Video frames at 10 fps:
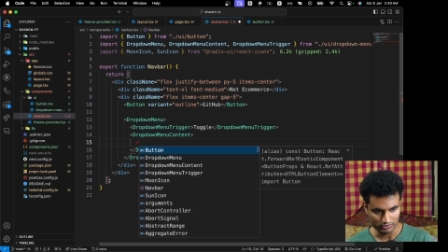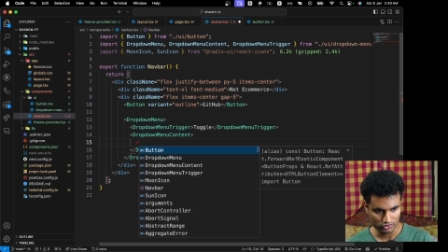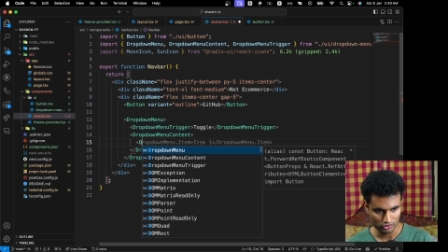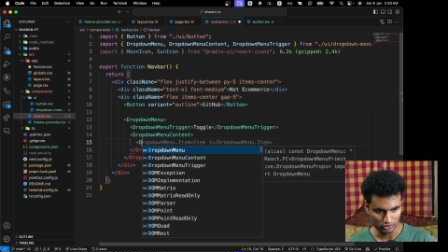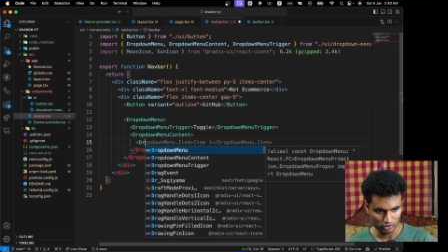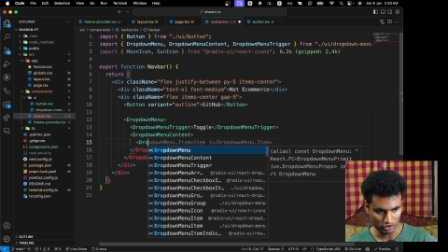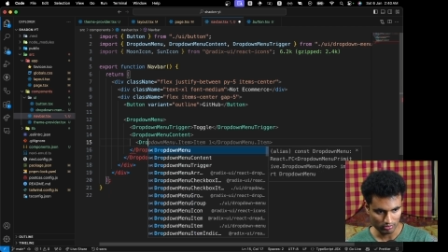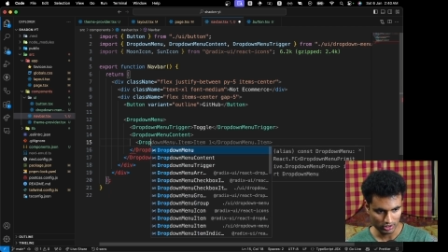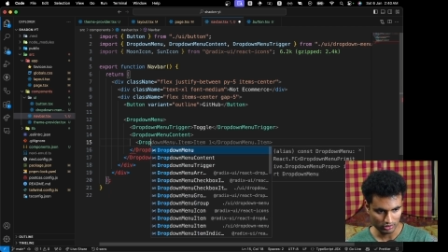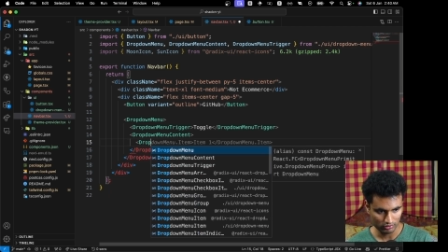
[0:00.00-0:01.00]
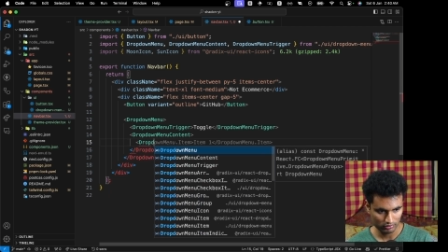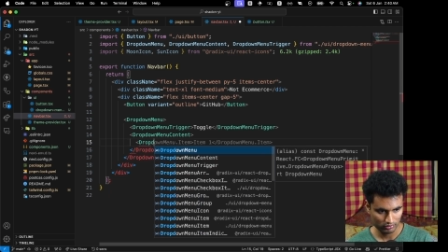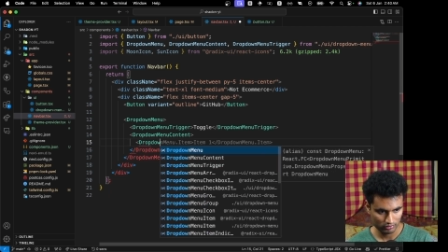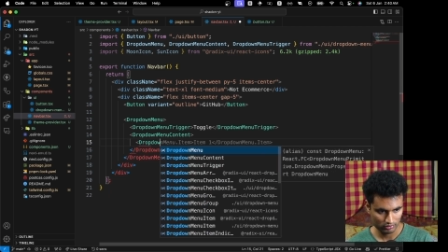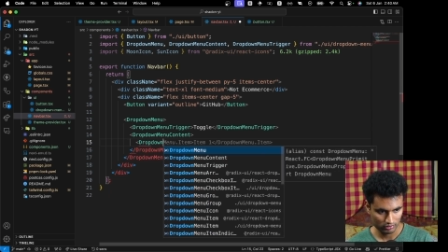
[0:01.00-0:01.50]
So drop down
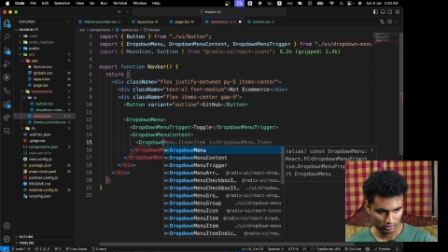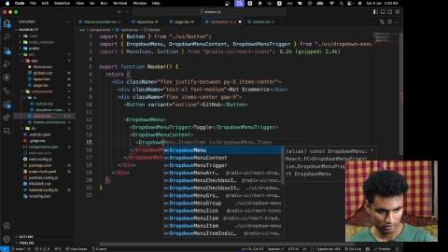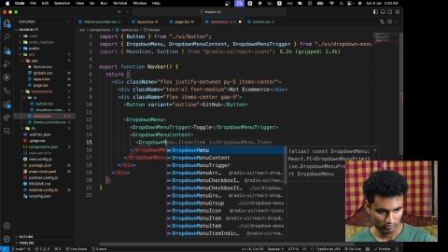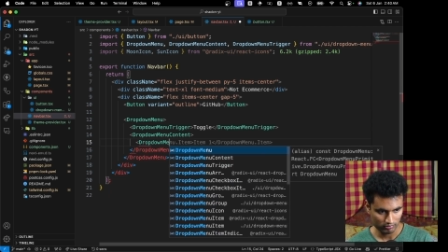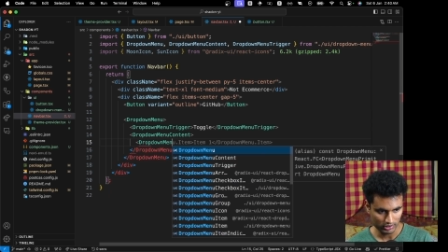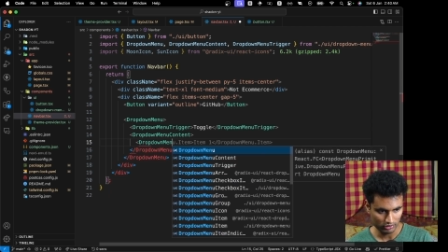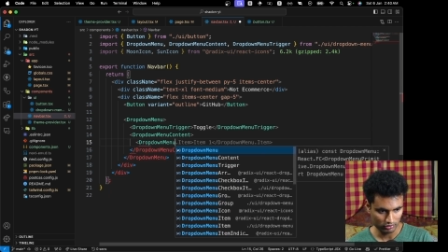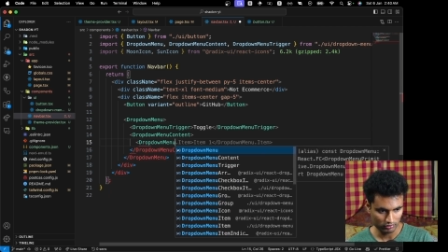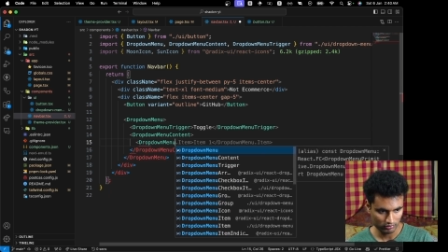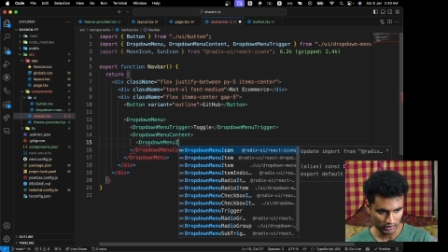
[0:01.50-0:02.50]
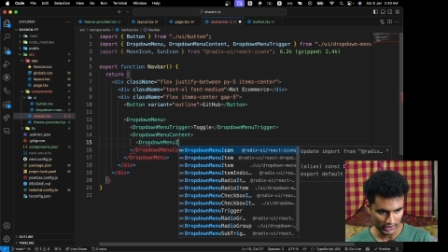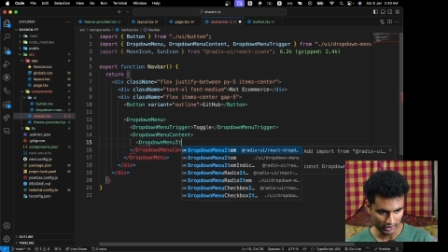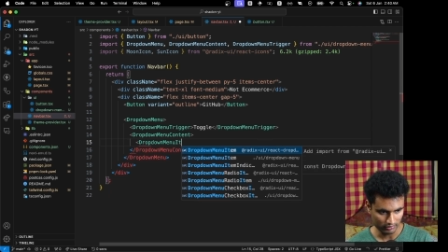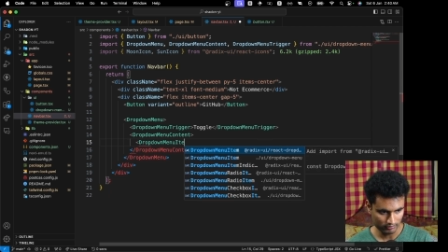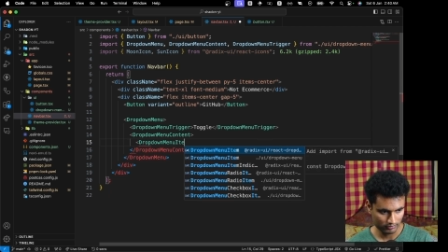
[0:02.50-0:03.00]
menu
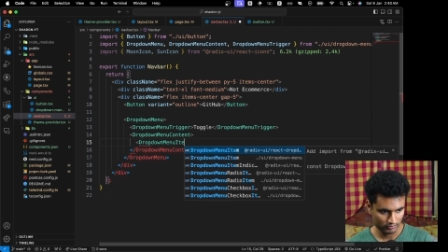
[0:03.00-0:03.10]
item.